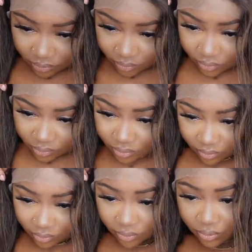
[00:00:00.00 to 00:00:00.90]

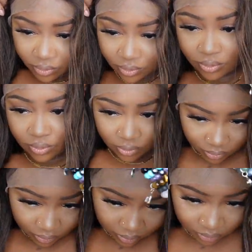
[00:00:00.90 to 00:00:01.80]
wax. This is going to help
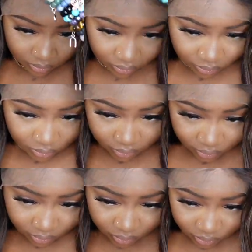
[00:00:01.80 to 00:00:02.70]
to lay down
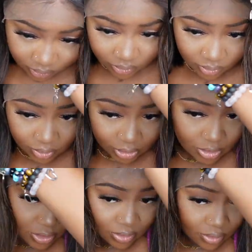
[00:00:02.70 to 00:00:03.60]
the center
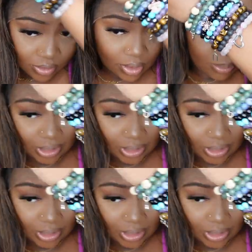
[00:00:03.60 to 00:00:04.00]
part. It's